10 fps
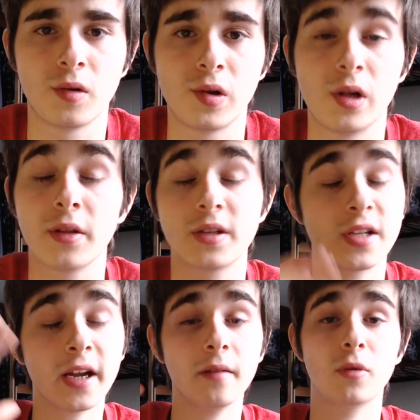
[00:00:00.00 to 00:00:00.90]
The
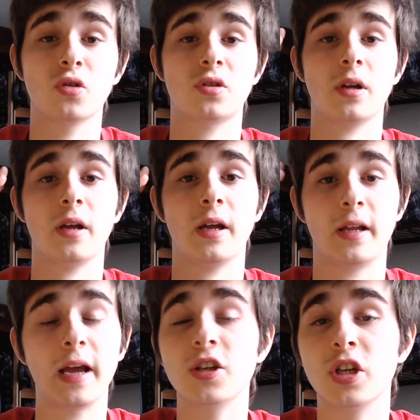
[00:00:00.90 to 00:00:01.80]
second most
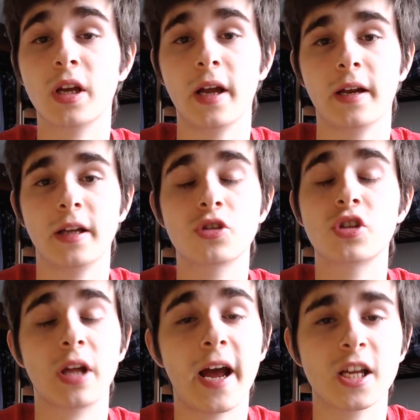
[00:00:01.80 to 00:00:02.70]
engaging and interesting
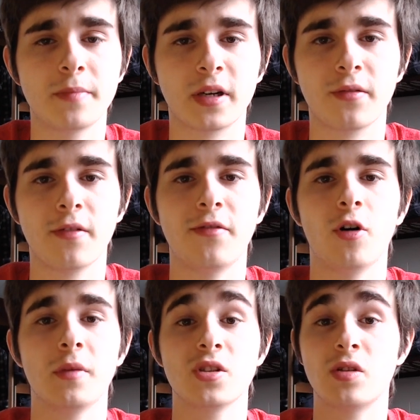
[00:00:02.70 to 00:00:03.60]
aspect of the film
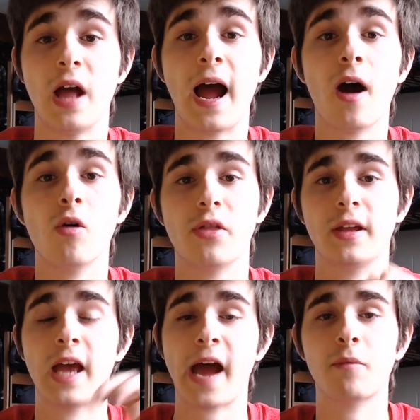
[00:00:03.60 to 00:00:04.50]
is how the
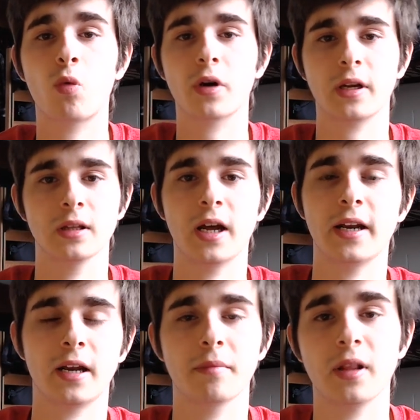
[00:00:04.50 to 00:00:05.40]
camera work and lighting
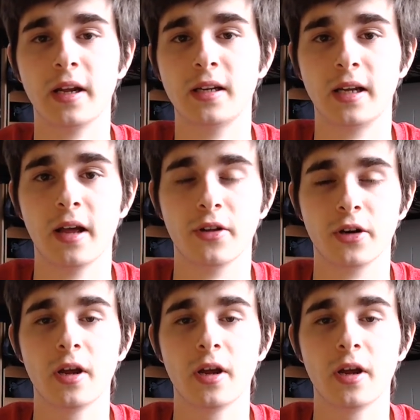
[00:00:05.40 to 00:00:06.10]
play together